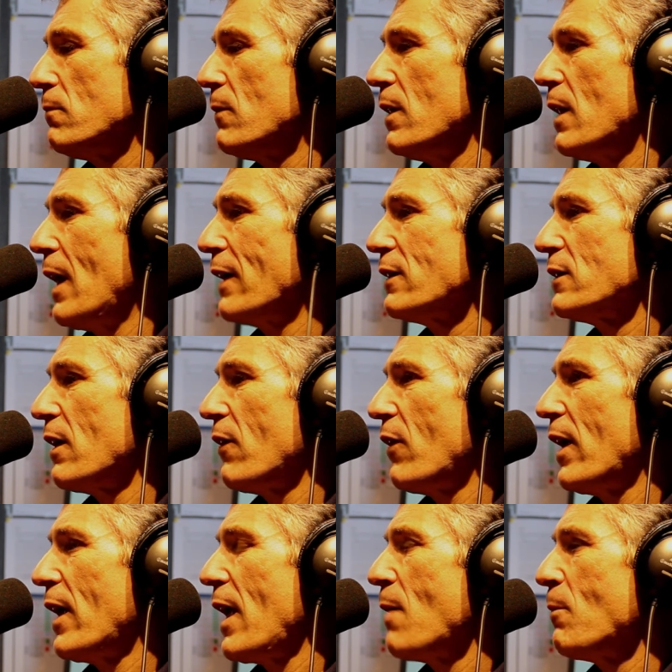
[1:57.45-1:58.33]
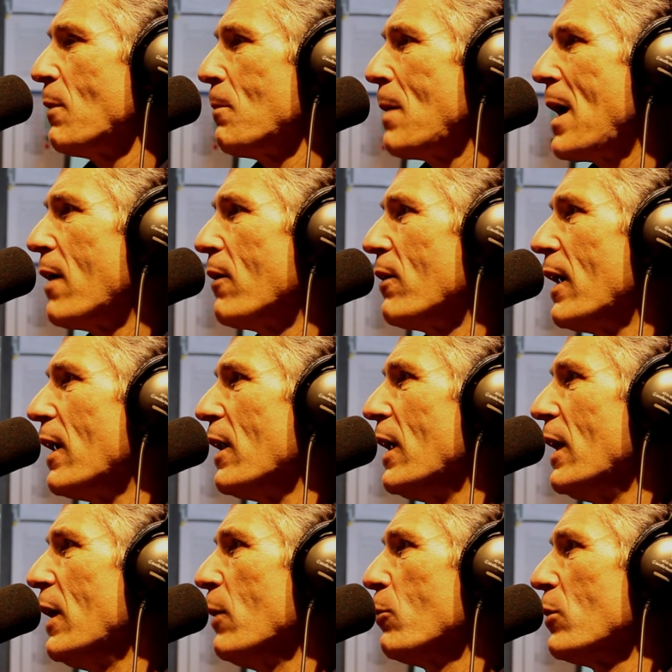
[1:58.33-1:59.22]
that's how they came about. And
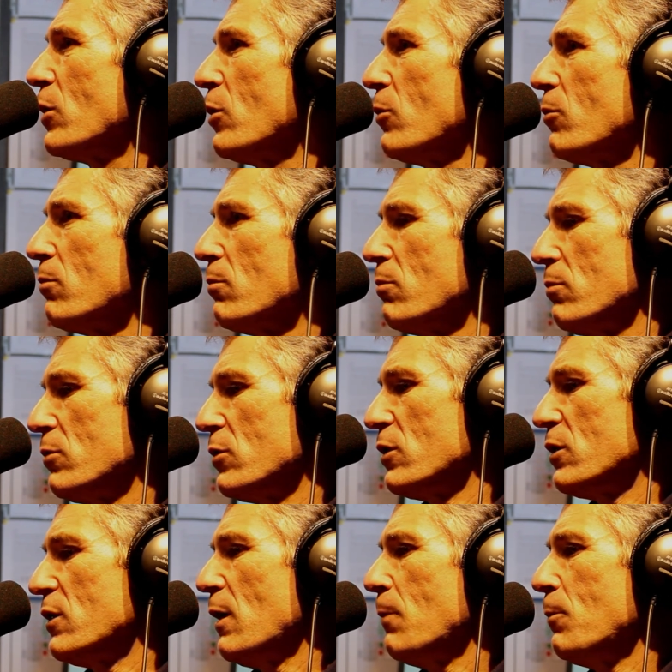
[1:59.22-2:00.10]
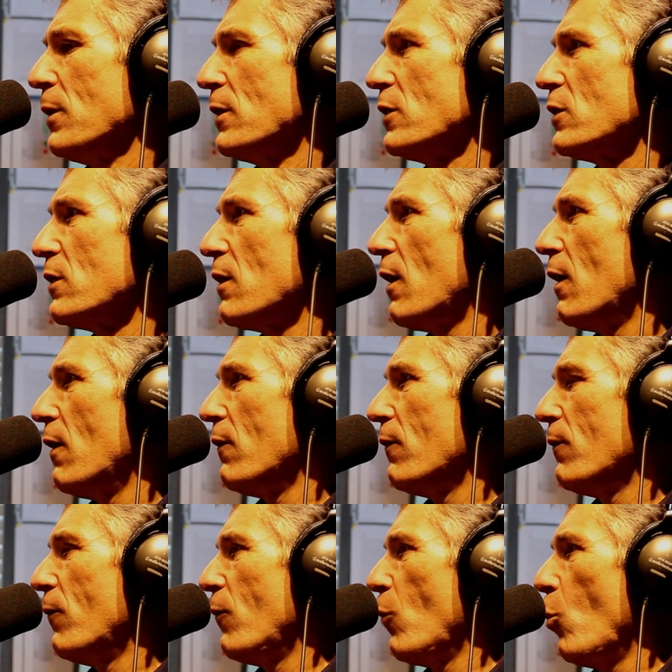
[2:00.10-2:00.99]
he would do snippets
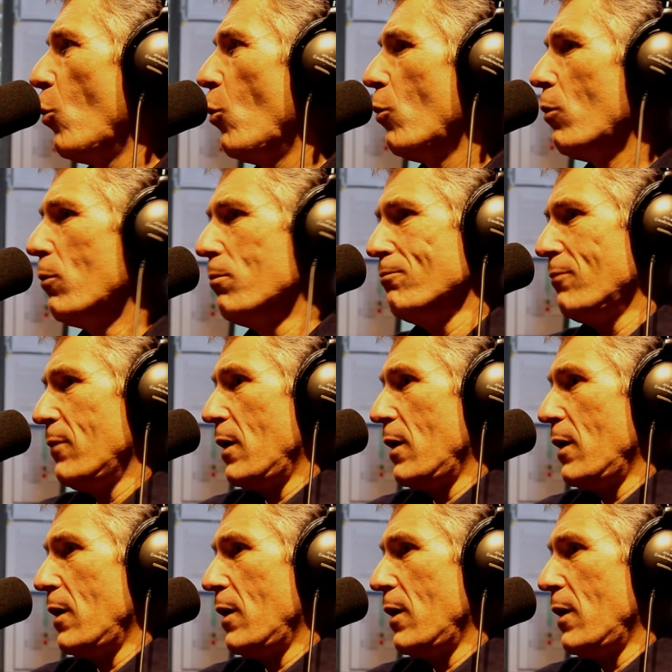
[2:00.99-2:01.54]
of a